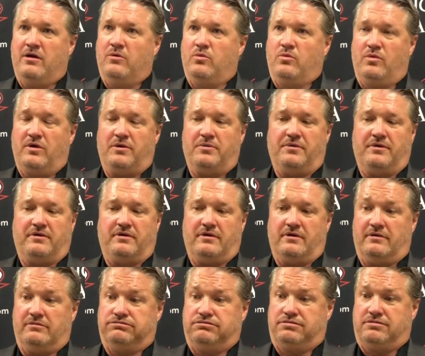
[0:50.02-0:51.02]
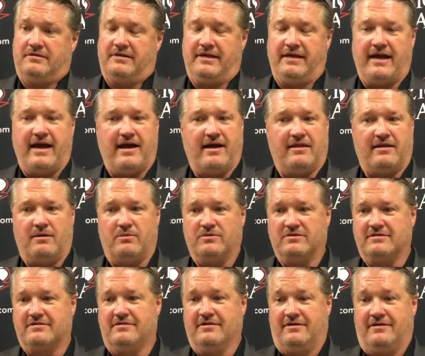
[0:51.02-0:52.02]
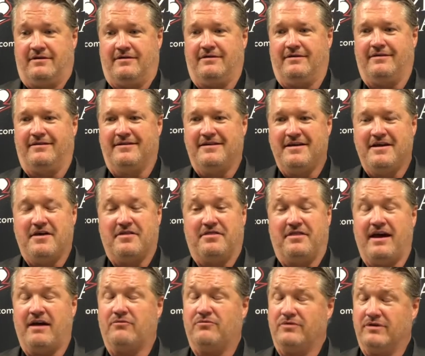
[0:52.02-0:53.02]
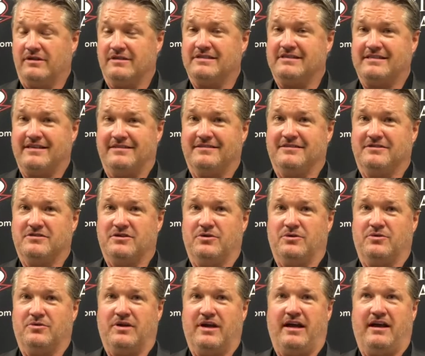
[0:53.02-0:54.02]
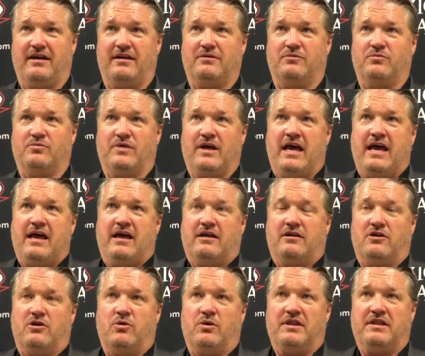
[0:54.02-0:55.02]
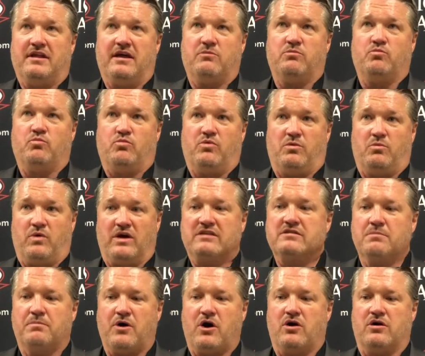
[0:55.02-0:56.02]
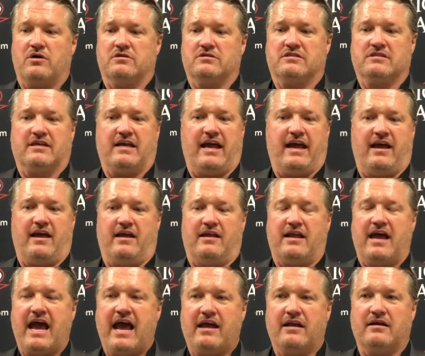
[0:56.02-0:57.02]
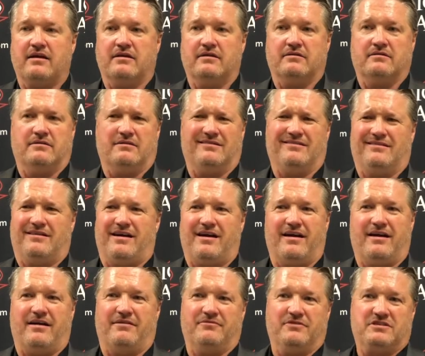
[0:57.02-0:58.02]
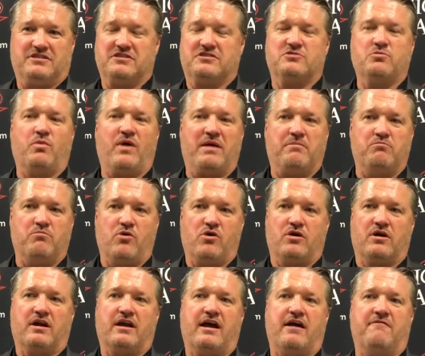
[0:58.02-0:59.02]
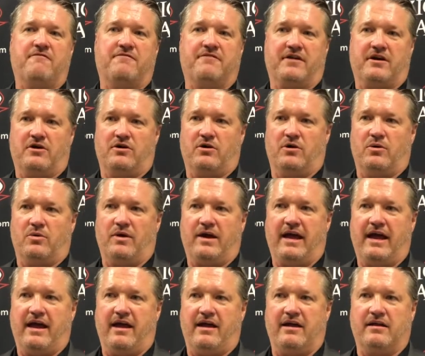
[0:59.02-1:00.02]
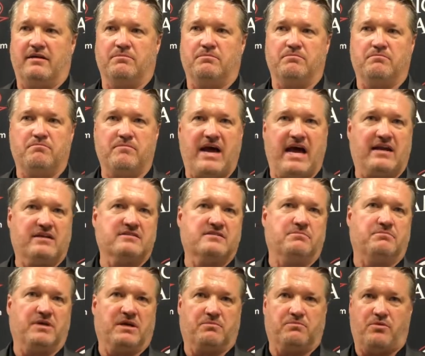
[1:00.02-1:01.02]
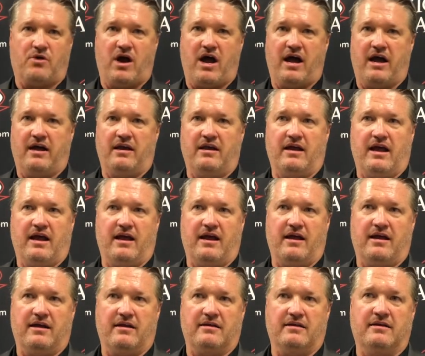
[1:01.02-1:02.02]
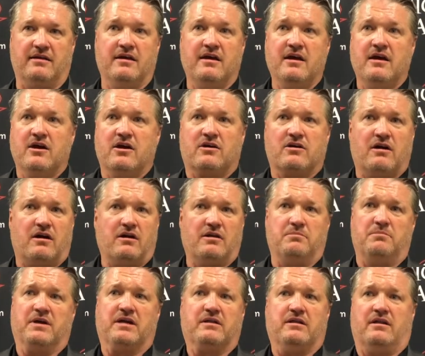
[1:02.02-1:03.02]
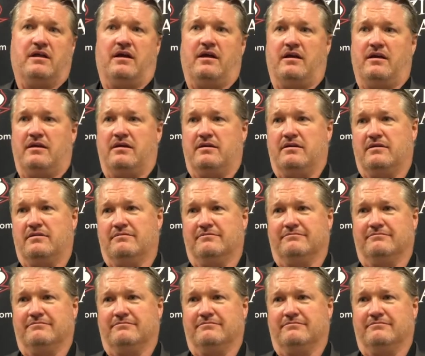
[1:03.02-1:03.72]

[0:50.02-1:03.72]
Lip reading: That really set the tone. And you know, and then we went to bars and had it. Just the way Morgan Alfaro and Madison McBride and Carly McLean,